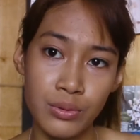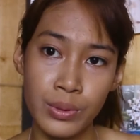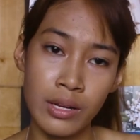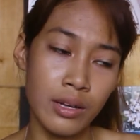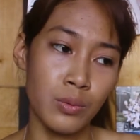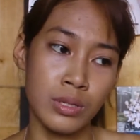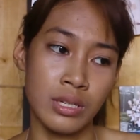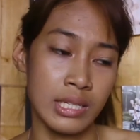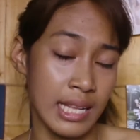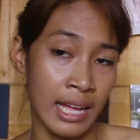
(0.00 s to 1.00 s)
written?
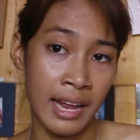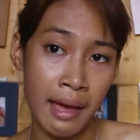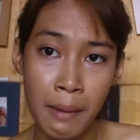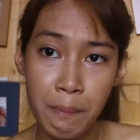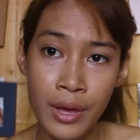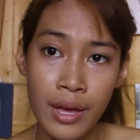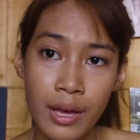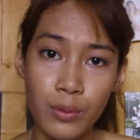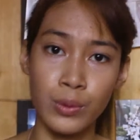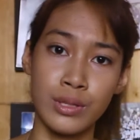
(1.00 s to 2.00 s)
Was it an
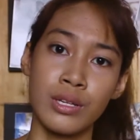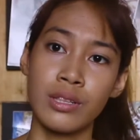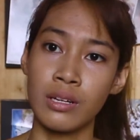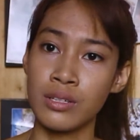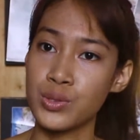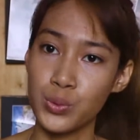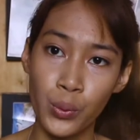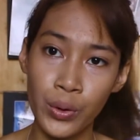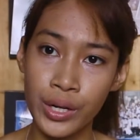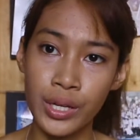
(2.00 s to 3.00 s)
epic? Was it a
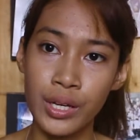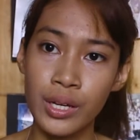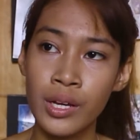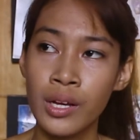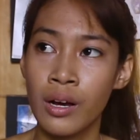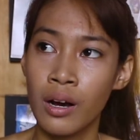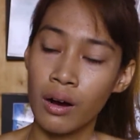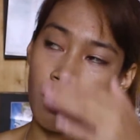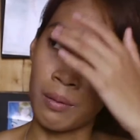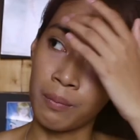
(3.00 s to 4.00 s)
story?
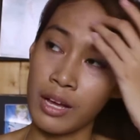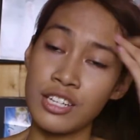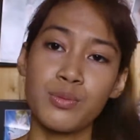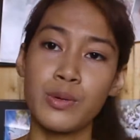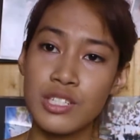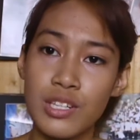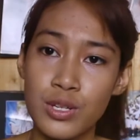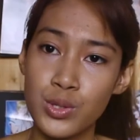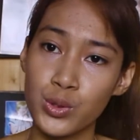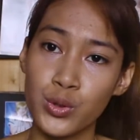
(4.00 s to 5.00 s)
Was it
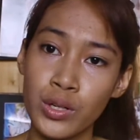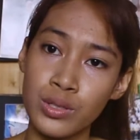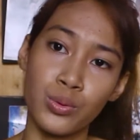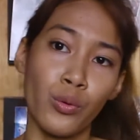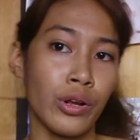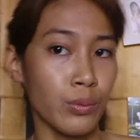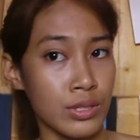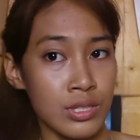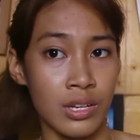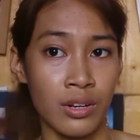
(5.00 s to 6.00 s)
a short story?
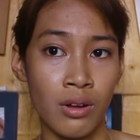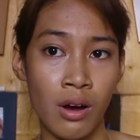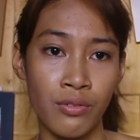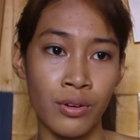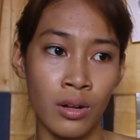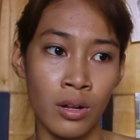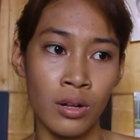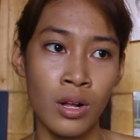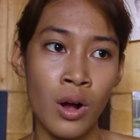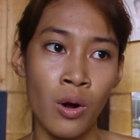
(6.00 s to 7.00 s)
Was it a novel?